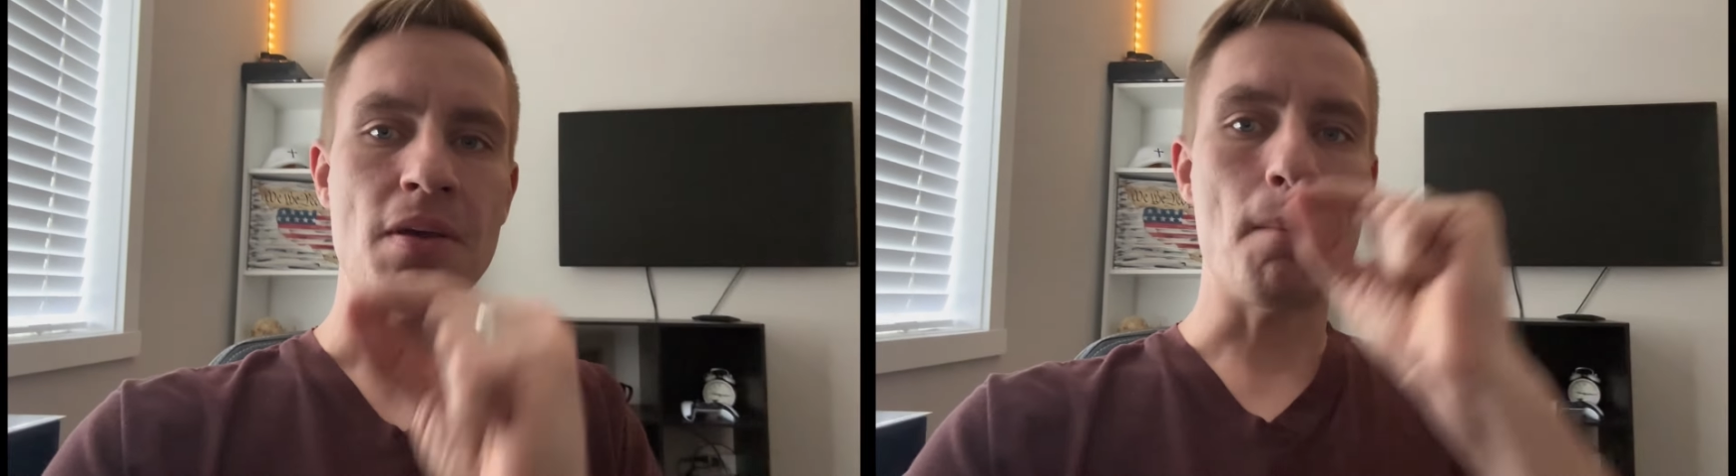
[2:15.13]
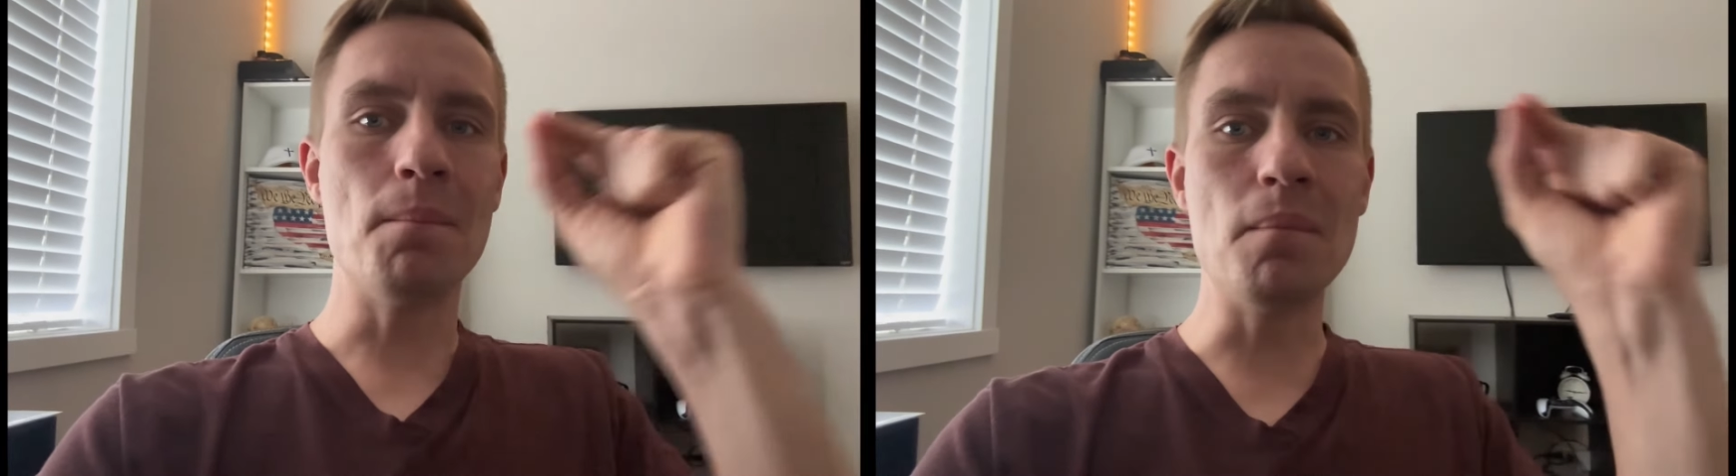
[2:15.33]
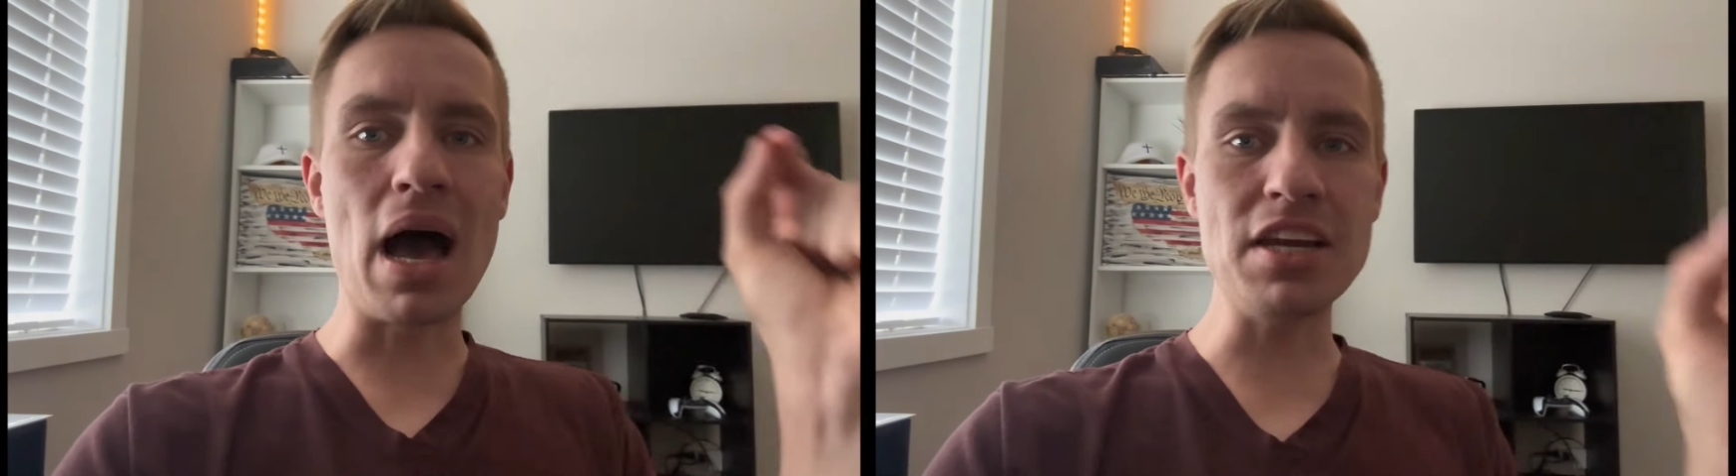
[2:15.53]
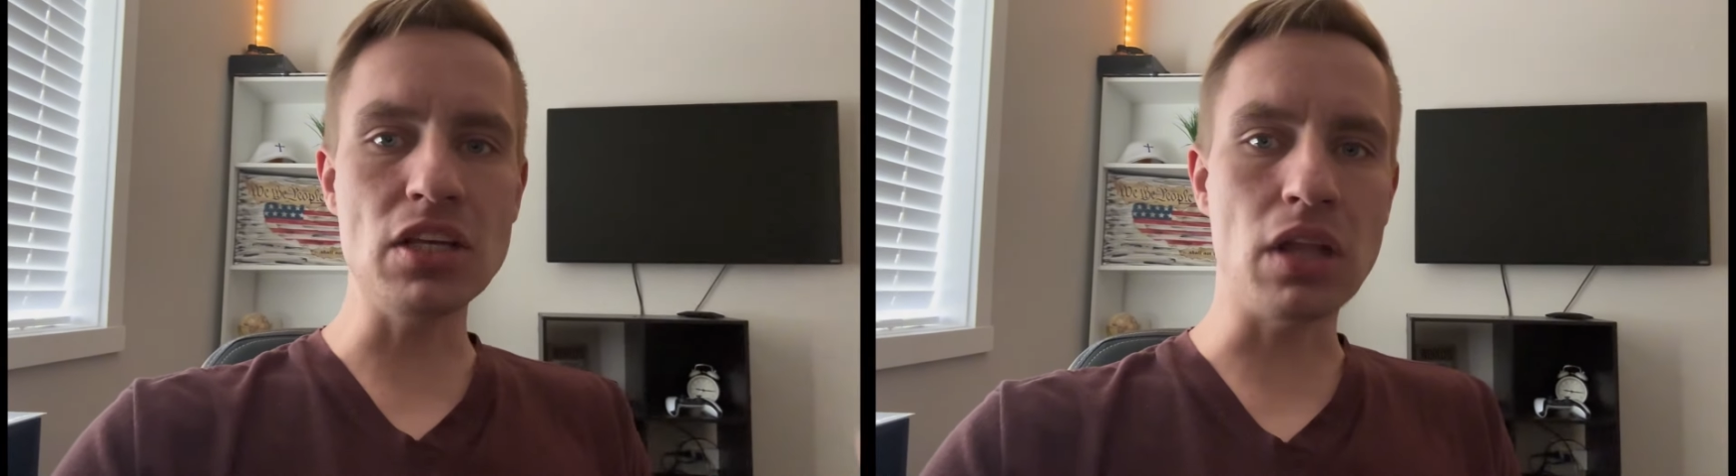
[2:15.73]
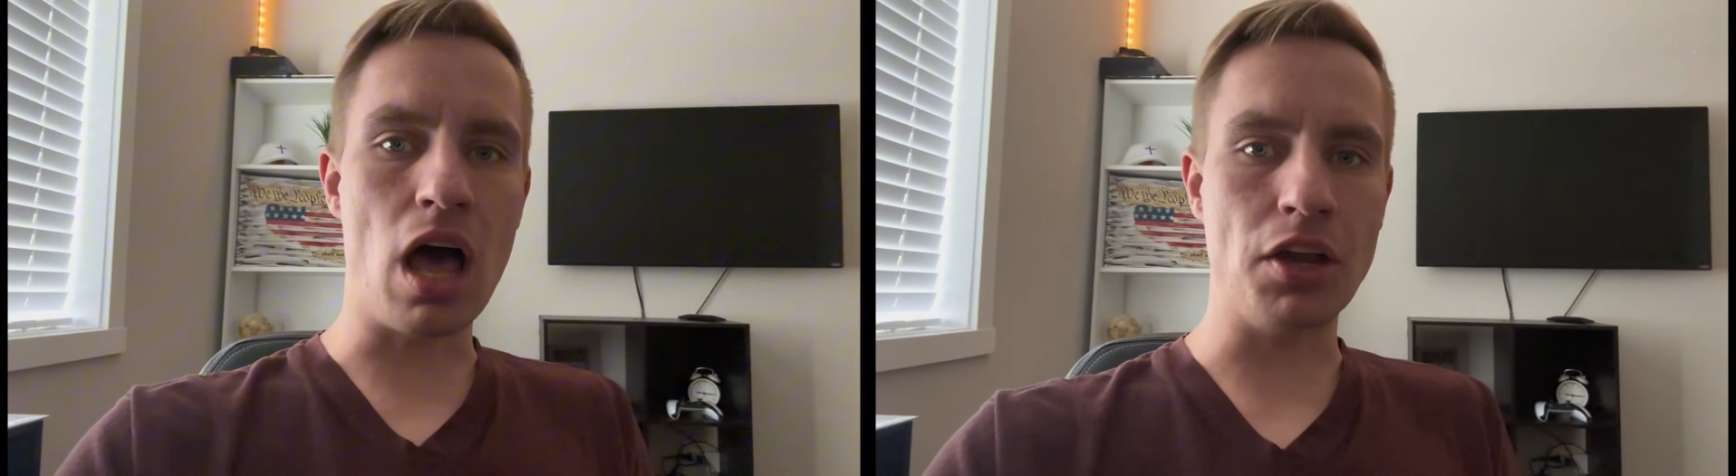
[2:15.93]
money
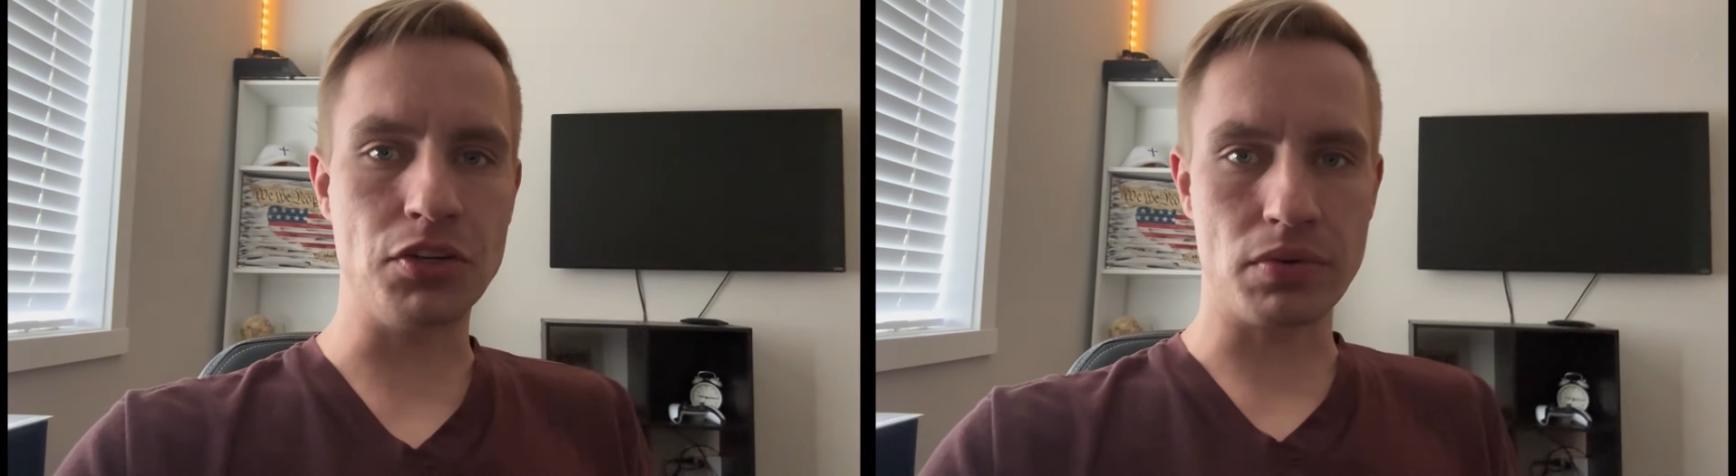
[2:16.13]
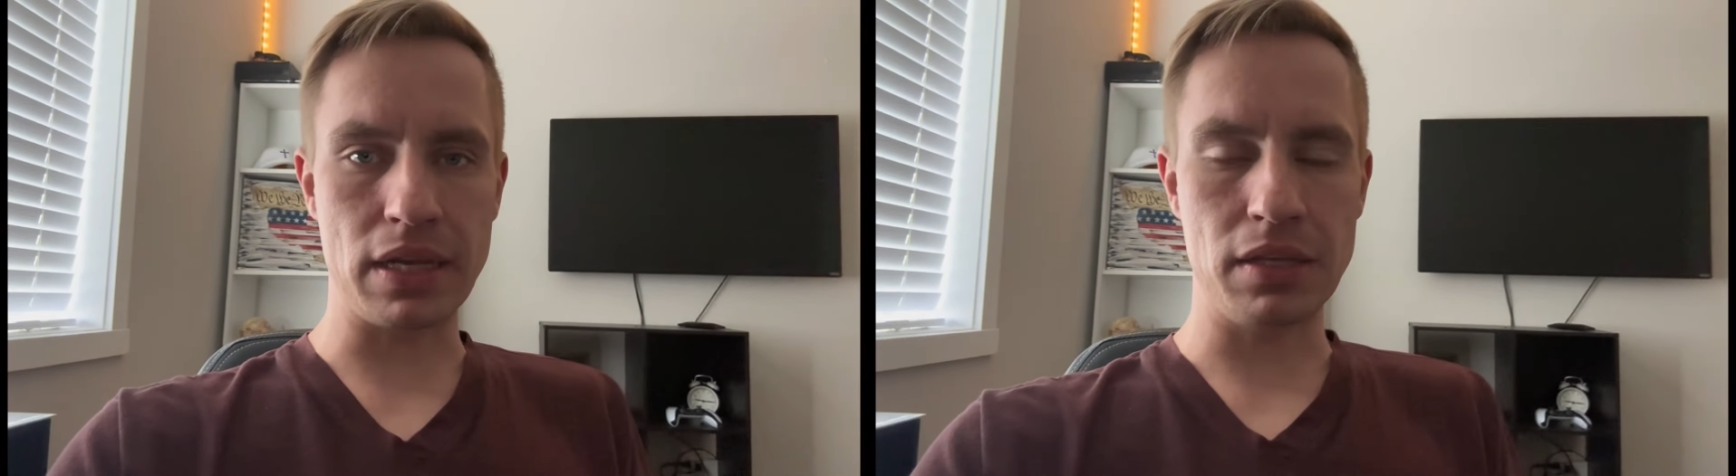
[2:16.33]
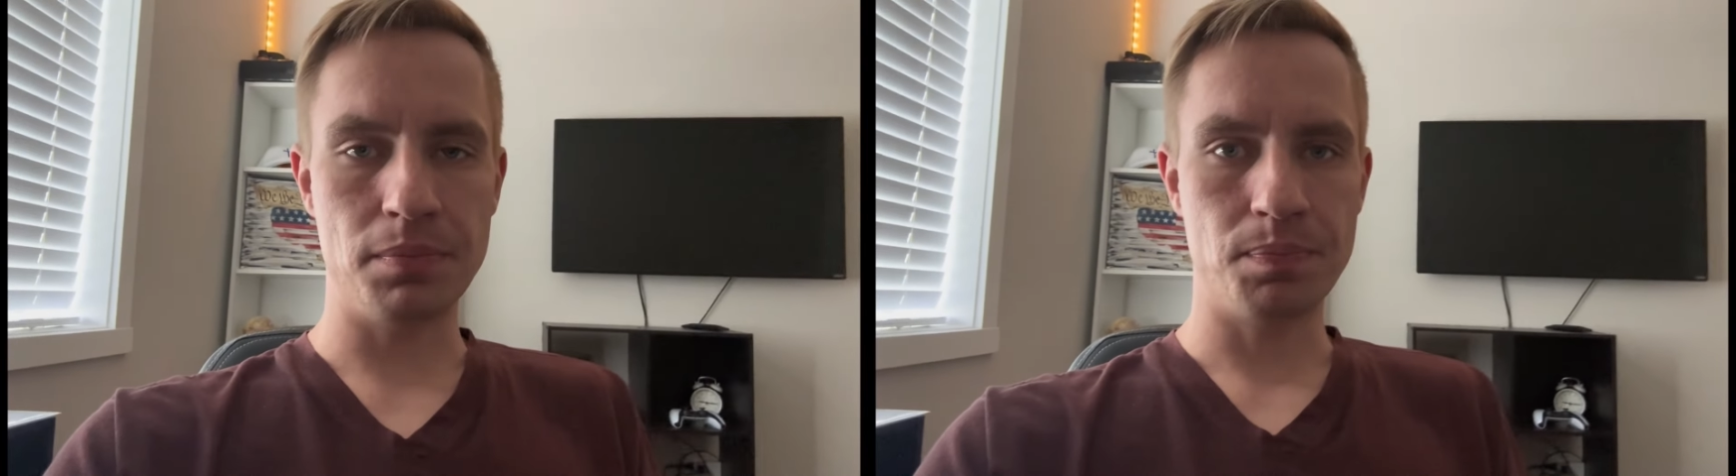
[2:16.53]
laundering.